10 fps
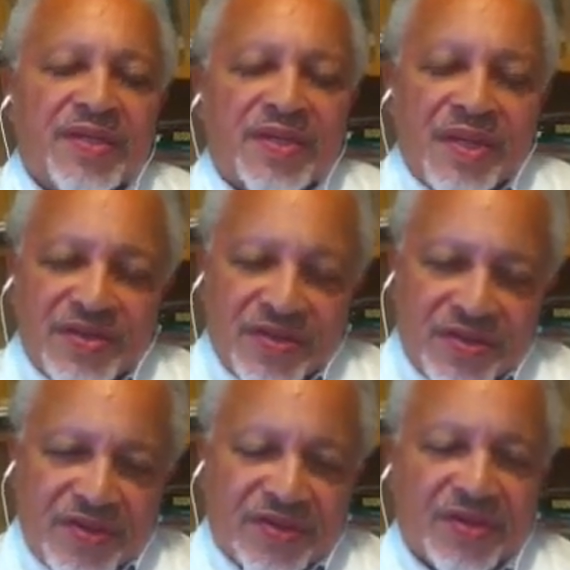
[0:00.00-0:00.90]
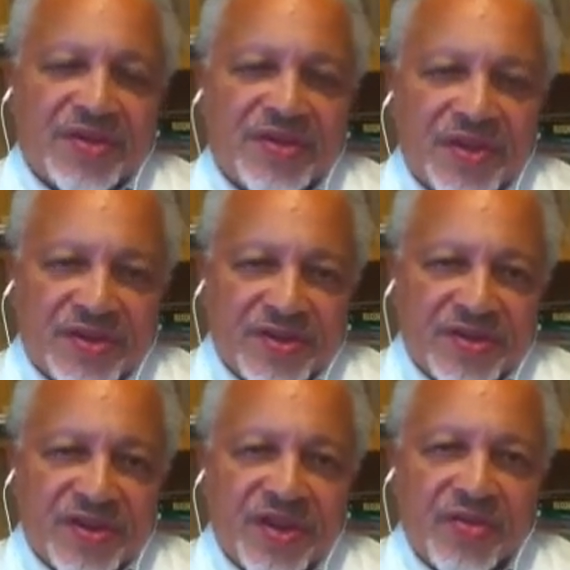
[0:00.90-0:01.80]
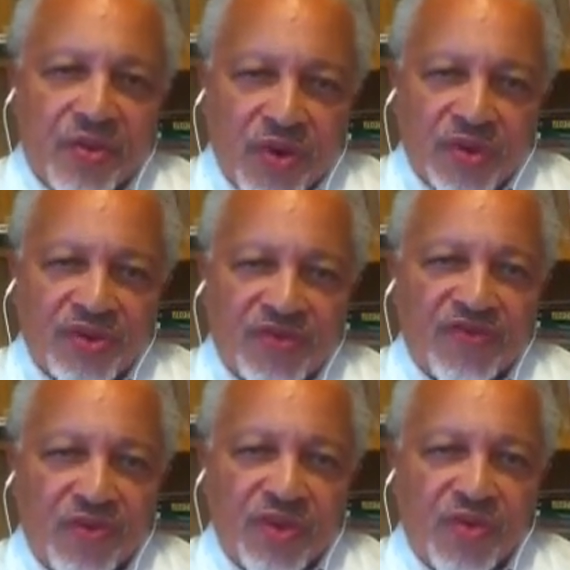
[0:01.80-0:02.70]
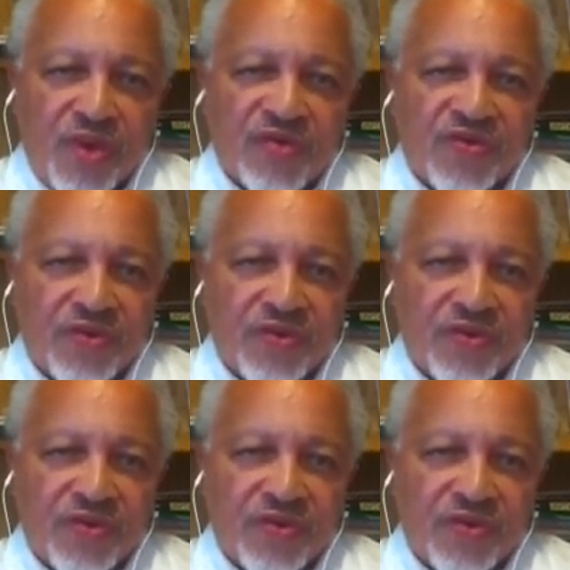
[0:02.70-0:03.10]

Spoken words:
Yes, yes, that worked very well